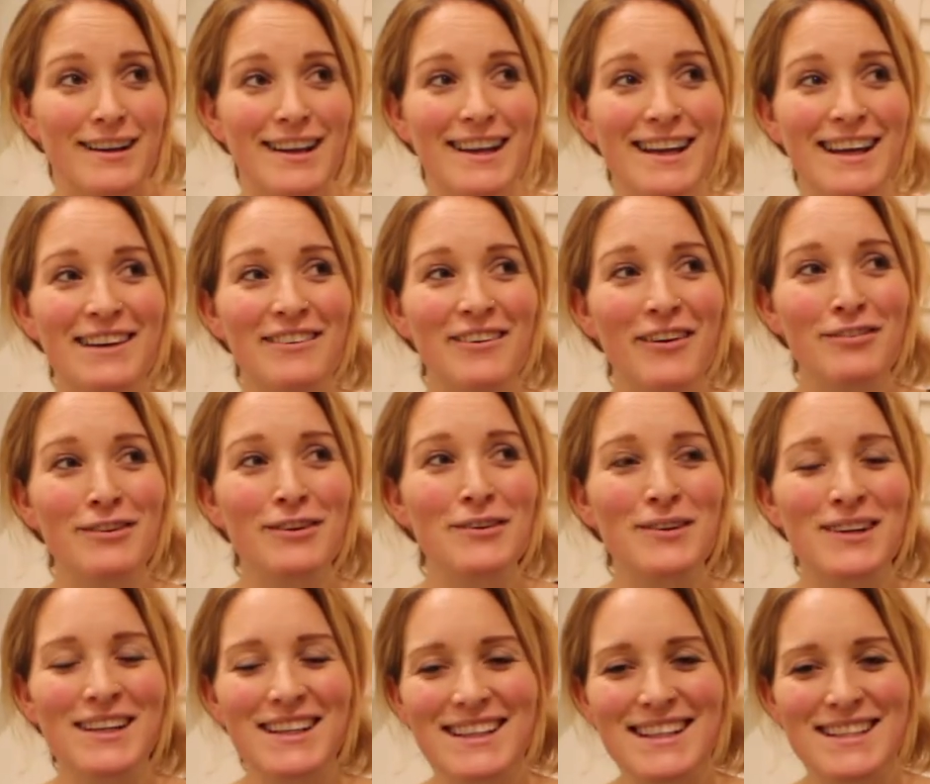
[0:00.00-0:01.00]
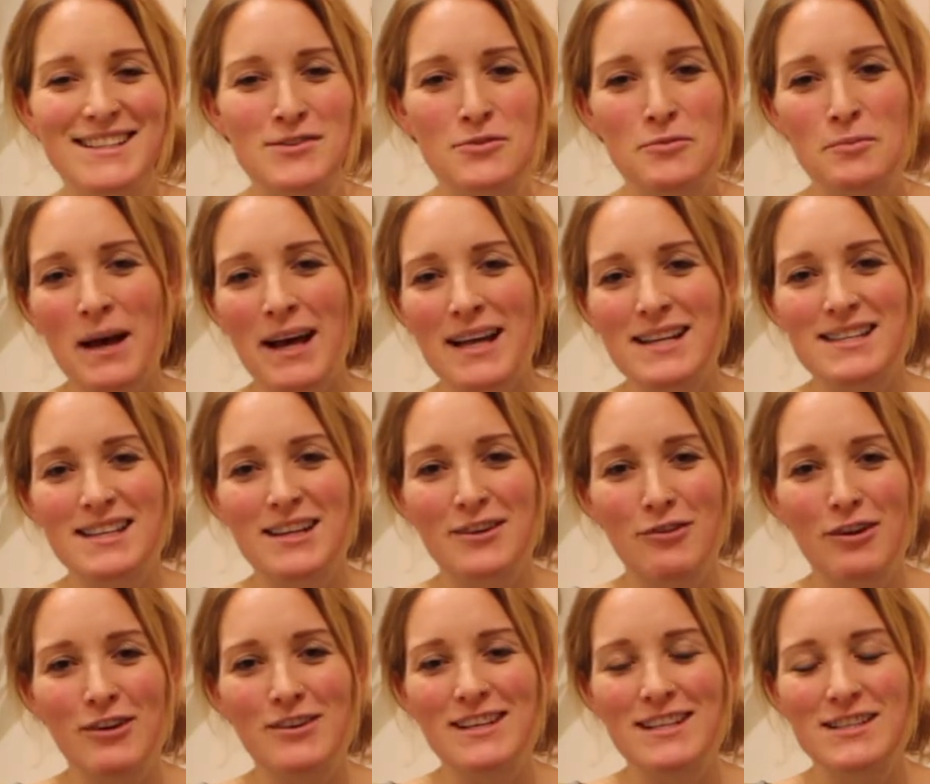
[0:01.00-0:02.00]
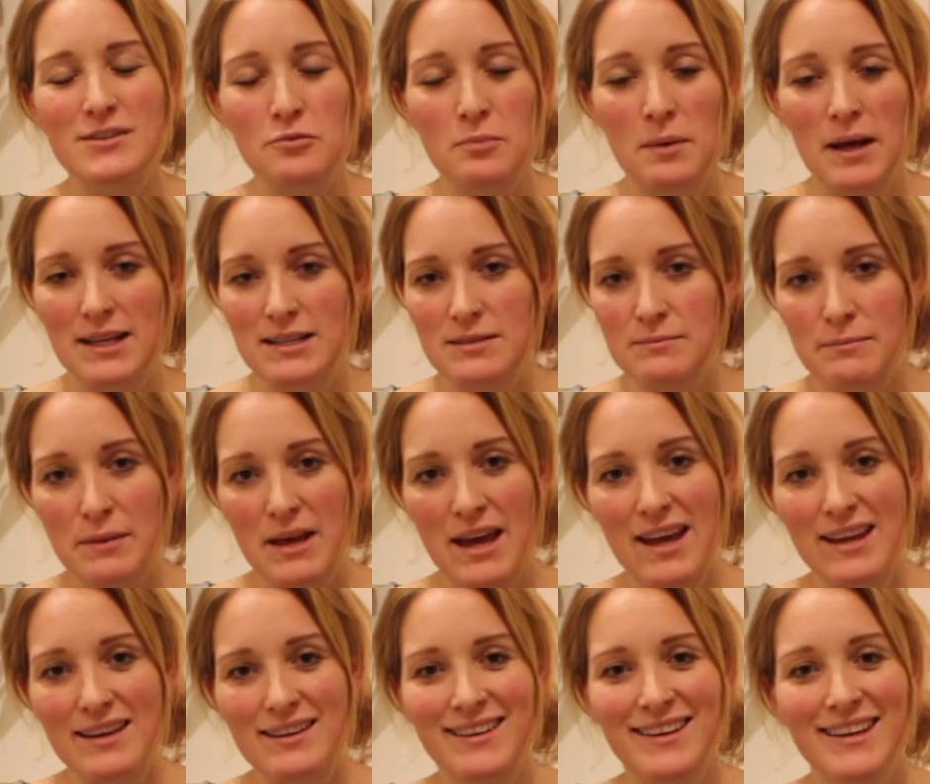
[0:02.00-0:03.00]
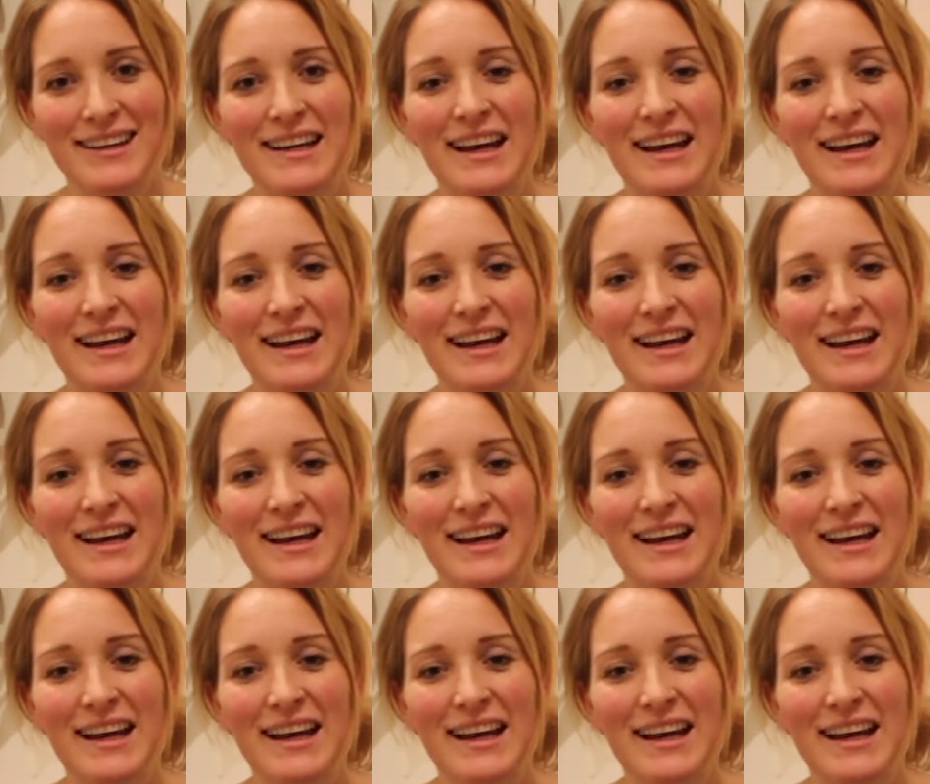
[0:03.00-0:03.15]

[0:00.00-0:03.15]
give everyone their own little pad and pen,